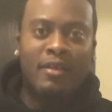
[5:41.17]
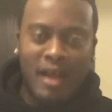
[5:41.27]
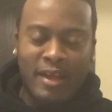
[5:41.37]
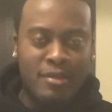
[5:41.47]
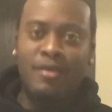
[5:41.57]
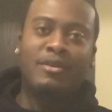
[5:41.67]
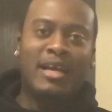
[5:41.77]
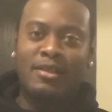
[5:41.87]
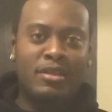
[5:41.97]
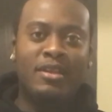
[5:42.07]
I can
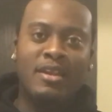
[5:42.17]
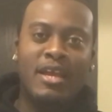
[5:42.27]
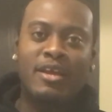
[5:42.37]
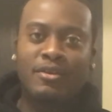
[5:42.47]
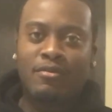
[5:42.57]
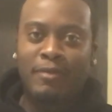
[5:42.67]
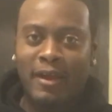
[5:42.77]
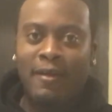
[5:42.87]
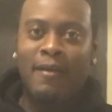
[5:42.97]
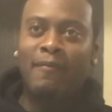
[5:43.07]
see Negan just be
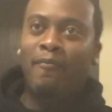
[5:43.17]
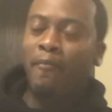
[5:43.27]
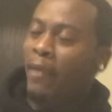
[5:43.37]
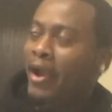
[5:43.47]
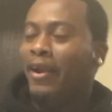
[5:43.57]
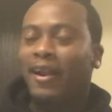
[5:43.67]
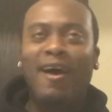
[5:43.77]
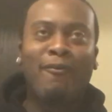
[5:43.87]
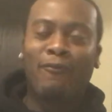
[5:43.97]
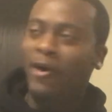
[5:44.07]
like, man,
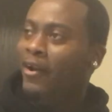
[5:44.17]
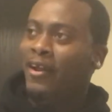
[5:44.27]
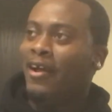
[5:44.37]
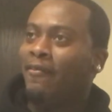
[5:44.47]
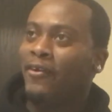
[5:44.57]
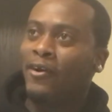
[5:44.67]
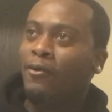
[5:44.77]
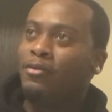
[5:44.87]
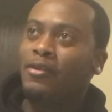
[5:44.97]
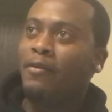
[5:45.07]
I really have to
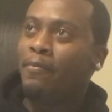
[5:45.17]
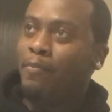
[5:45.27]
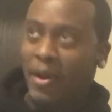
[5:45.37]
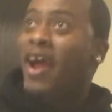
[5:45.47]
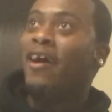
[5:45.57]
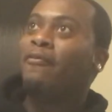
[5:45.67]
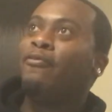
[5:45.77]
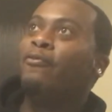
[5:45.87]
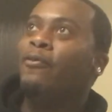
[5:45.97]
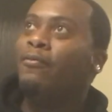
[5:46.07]
go to the
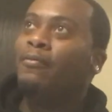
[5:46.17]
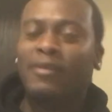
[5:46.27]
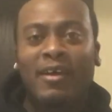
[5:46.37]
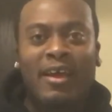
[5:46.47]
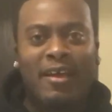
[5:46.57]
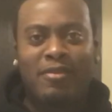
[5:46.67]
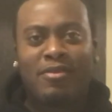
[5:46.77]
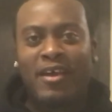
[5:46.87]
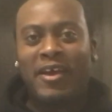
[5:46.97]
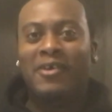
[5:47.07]
bathroom.
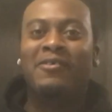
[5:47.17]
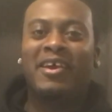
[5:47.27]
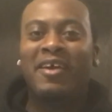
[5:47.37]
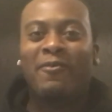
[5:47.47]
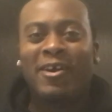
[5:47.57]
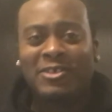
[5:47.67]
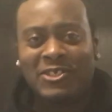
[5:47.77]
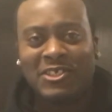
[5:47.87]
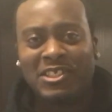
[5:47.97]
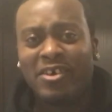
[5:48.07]
It's like, okay, why don't
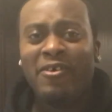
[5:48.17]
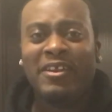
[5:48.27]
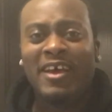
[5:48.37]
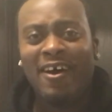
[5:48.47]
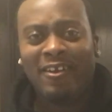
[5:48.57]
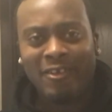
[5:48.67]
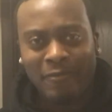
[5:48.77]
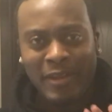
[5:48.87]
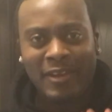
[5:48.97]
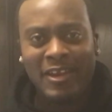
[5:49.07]
you just turn it down a
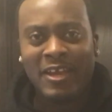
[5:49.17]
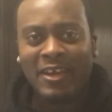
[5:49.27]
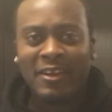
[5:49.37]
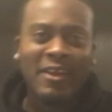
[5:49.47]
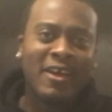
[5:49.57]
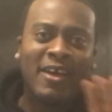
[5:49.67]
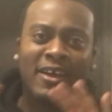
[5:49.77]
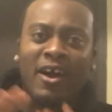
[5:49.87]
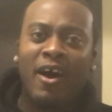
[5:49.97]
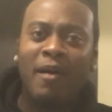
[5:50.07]
little bit, Negan?
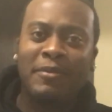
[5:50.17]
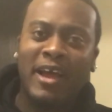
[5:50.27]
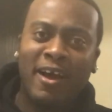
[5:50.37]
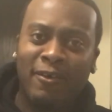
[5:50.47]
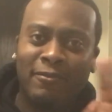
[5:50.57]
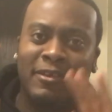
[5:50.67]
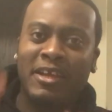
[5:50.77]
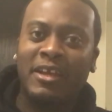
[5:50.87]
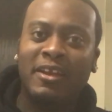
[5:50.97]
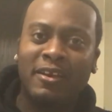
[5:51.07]
Calm down,
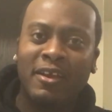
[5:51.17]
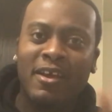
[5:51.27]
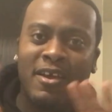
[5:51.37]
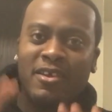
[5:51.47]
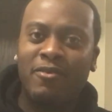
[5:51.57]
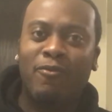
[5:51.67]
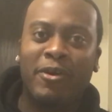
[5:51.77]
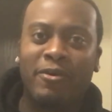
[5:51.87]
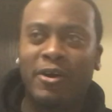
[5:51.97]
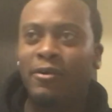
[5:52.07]
Negan, you
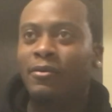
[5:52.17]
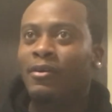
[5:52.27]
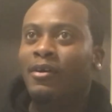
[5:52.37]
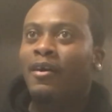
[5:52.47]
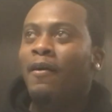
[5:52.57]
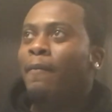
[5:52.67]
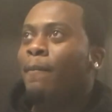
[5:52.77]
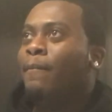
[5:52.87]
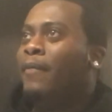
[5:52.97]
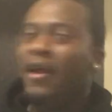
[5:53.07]
weirdo.
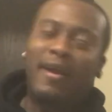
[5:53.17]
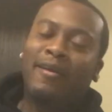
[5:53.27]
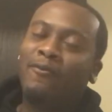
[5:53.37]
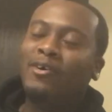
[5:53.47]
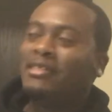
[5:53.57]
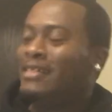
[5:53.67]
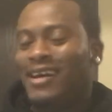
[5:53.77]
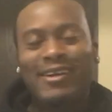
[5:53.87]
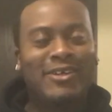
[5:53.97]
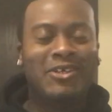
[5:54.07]
Man, was
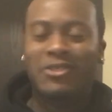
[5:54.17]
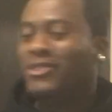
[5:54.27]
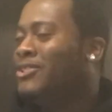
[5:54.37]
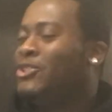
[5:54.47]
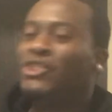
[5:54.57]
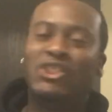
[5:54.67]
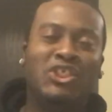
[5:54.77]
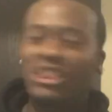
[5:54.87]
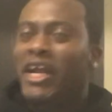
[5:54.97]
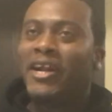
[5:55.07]
that a good
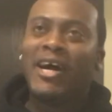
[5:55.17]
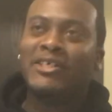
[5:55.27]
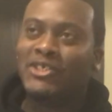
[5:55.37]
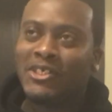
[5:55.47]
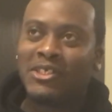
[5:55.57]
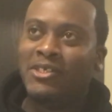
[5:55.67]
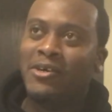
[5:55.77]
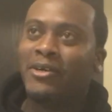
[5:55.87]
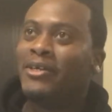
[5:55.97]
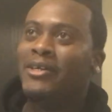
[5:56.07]
shit I just
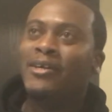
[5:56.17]
took?